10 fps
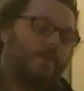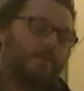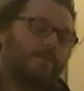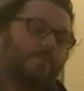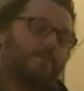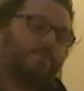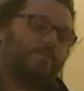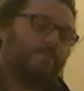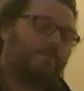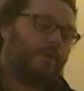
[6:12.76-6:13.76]
could
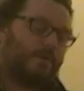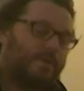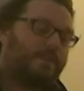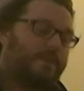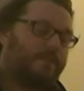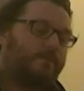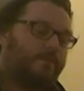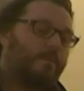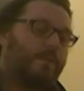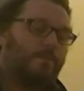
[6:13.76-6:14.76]

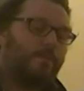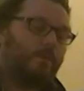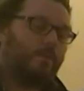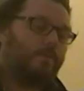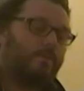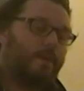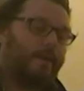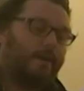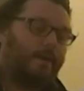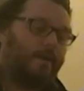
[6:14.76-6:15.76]
consist of people
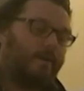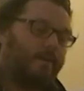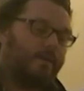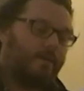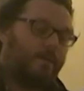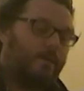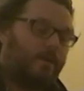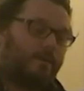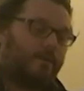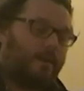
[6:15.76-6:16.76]

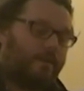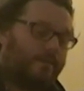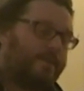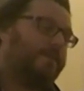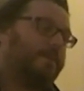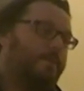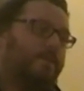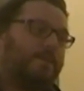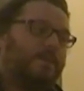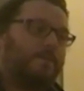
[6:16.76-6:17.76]
who have visited the
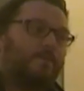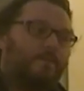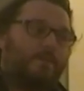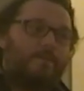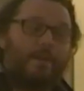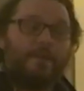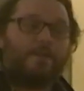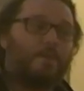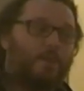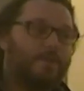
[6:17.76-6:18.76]
museum at
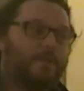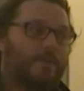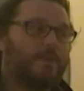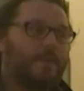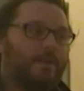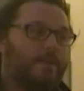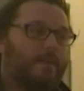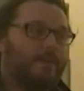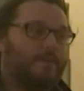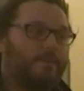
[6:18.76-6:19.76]
various points across that
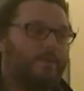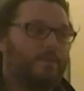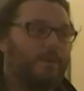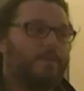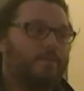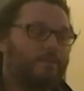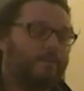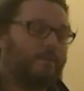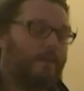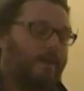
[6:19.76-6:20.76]
2
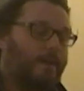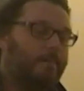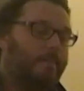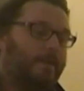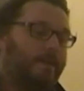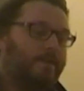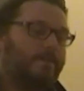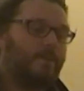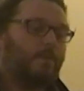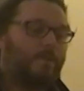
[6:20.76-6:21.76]
months.
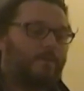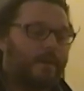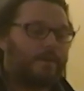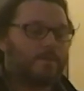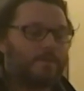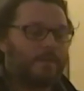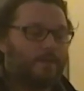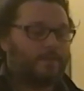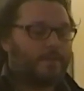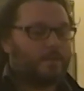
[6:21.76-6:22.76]
So you might find
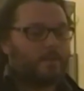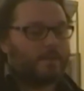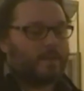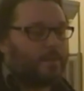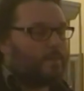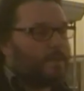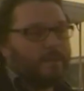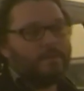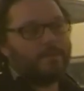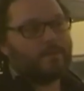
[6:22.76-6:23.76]
yourself in the museum
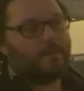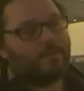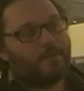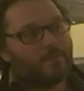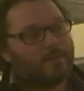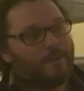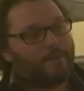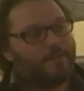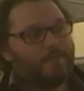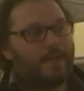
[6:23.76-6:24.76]
and then discover
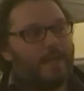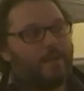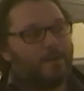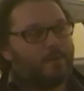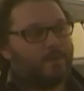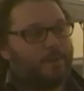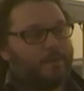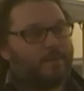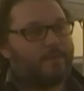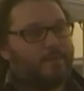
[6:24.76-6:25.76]
yourself in dialogue
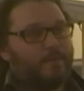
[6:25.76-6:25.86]
with